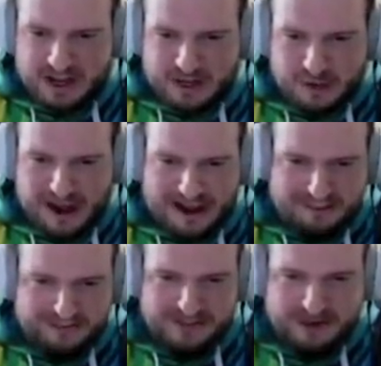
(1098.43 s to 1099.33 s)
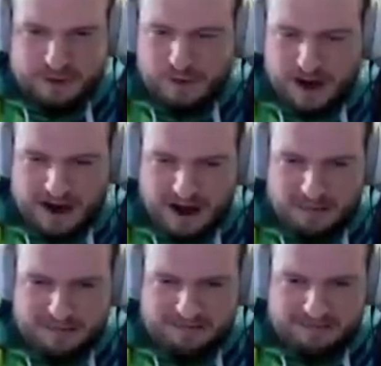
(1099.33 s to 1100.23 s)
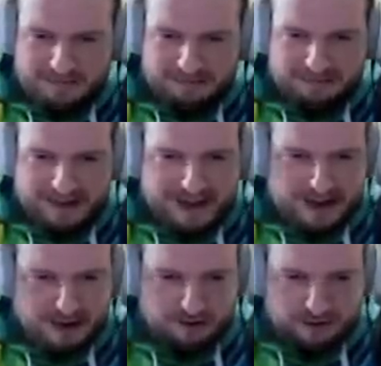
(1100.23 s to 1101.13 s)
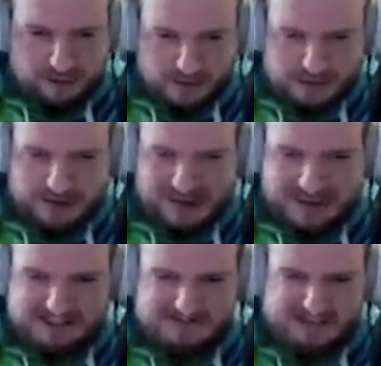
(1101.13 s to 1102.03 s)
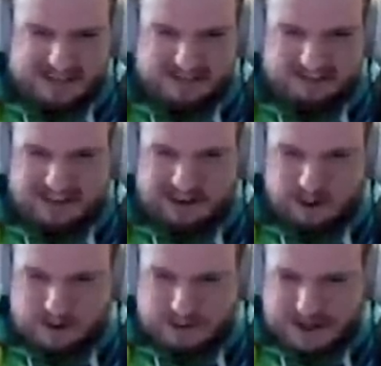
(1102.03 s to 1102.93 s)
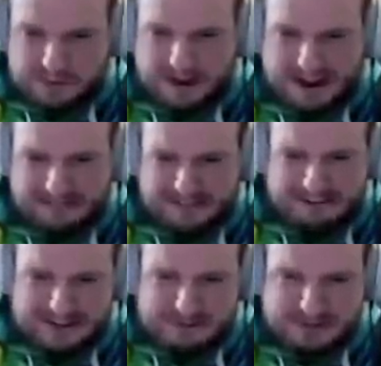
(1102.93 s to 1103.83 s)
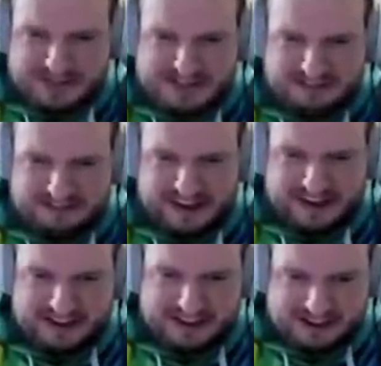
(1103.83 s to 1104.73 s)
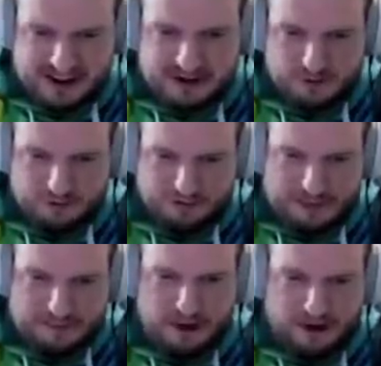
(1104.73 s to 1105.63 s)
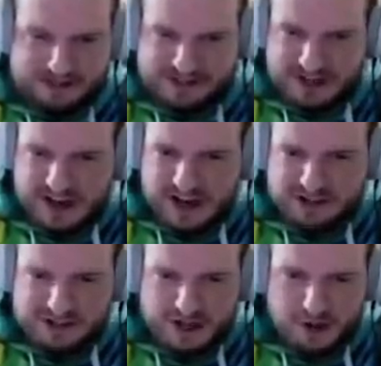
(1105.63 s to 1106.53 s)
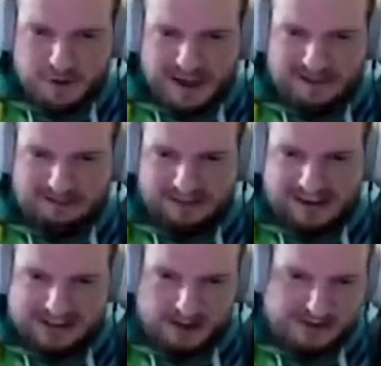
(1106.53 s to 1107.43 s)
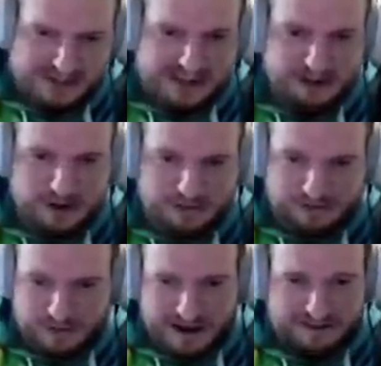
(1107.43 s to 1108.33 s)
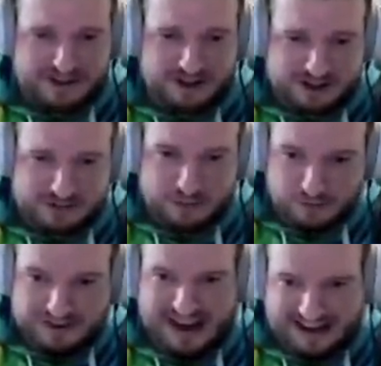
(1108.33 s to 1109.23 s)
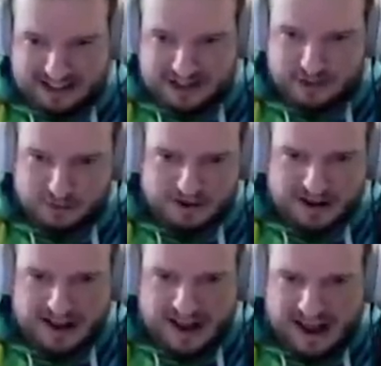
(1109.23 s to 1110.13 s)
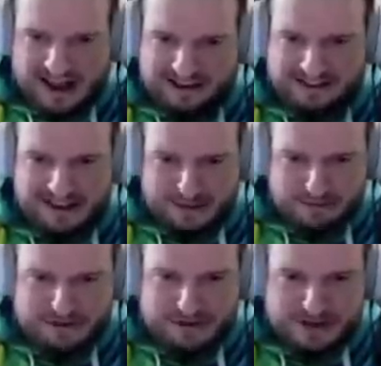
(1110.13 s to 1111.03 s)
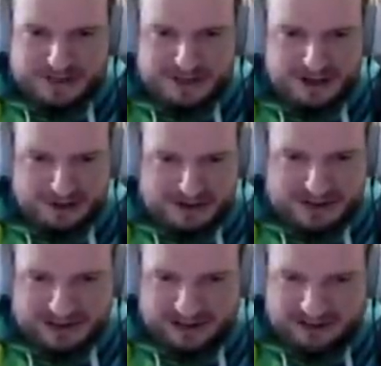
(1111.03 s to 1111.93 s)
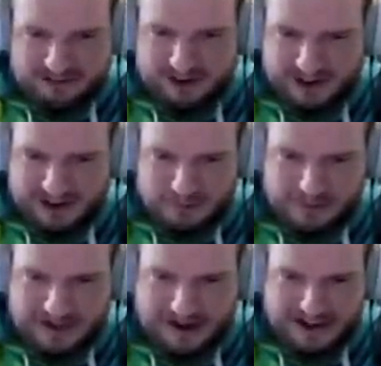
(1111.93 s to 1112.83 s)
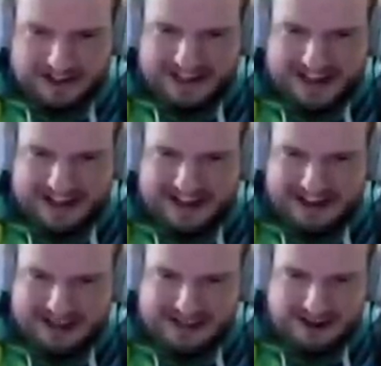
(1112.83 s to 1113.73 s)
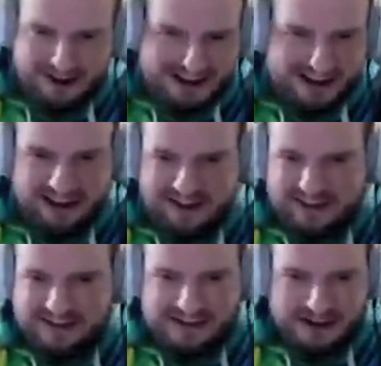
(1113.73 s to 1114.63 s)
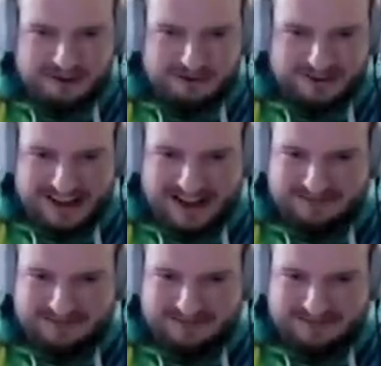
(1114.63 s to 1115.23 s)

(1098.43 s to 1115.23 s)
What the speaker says: You have to finish off Launch Base, effectively Launch Base 1, at a very specific cycle for that boss to know if it's going to kill you before you have a chance to move in Act 2. And that was pretty much as close as I could have cut it without actually getting hit and dying. So, yeah.